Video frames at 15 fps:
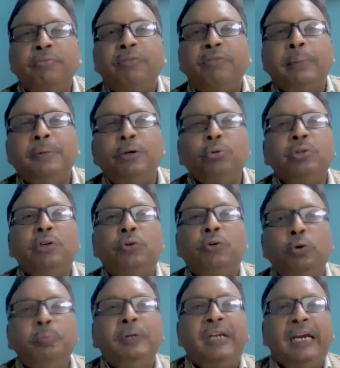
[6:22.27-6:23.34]
fiber to the
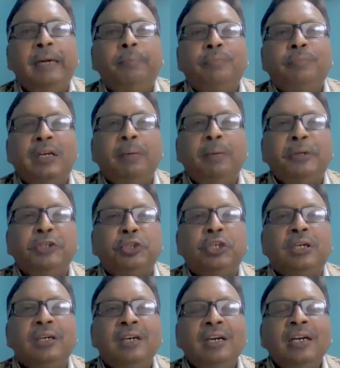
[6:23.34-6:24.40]
home came in
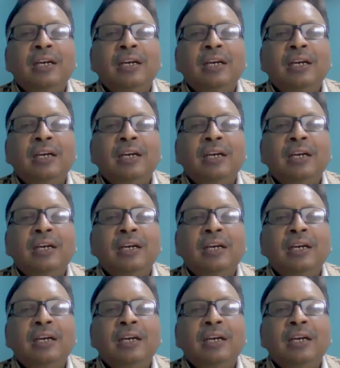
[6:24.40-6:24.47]
picture,